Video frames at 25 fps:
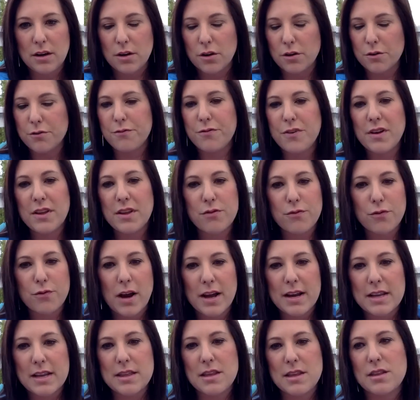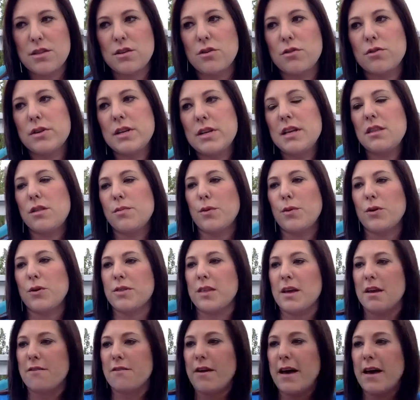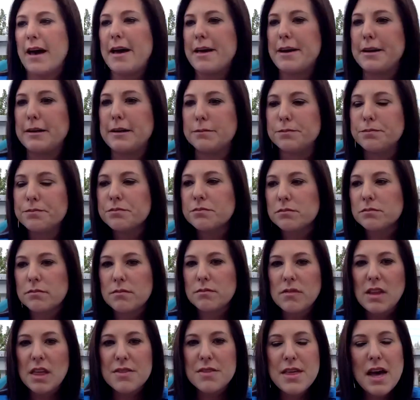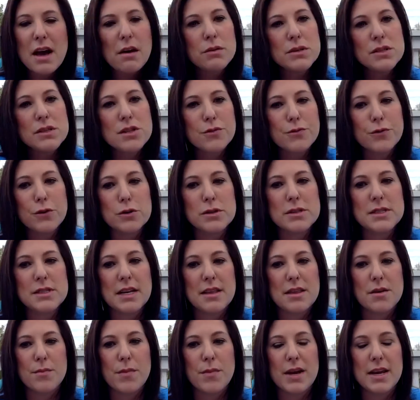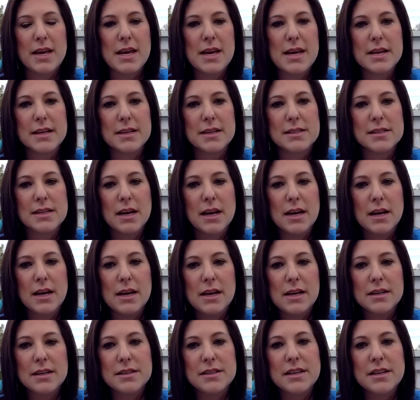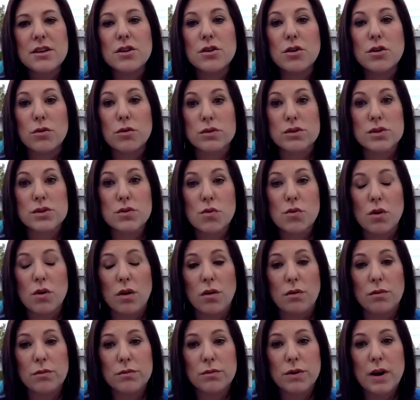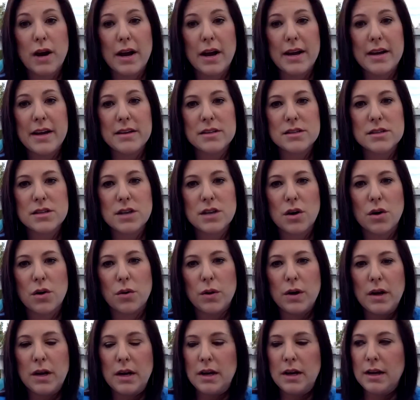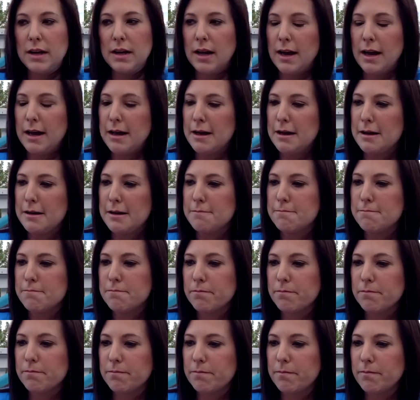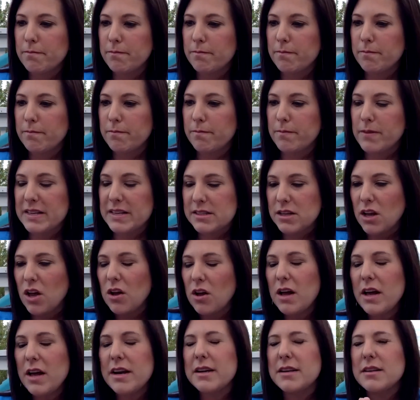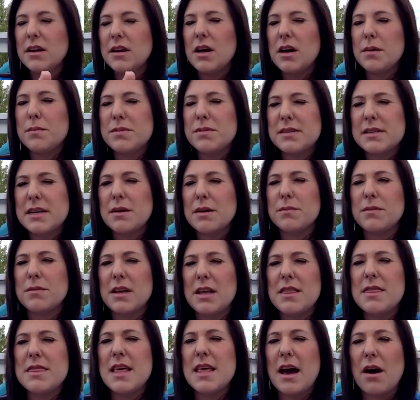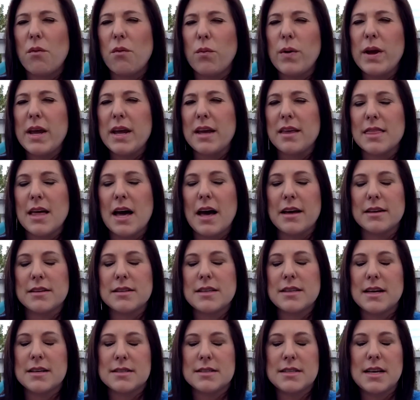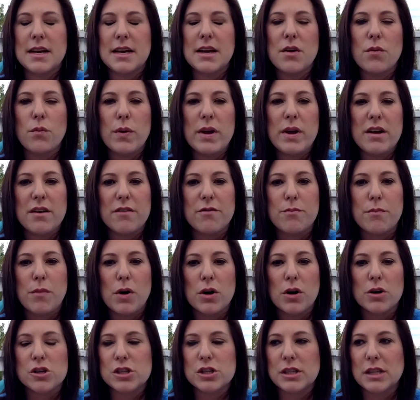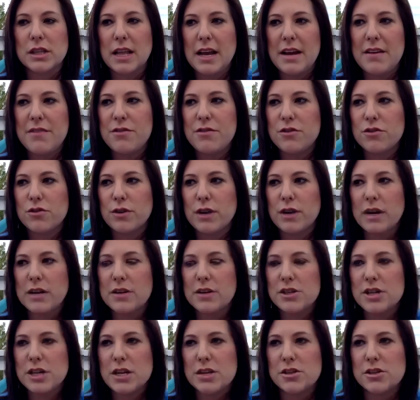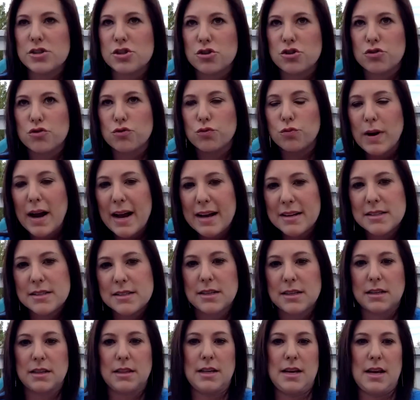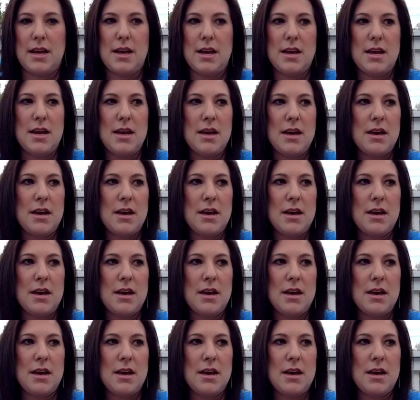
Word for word: or fifth Friday the 13th birthday I've had. And that was the first day that my kids didn't go to school, right? So um, it's all kind of time stamped in that week that that second week of march life changed drastically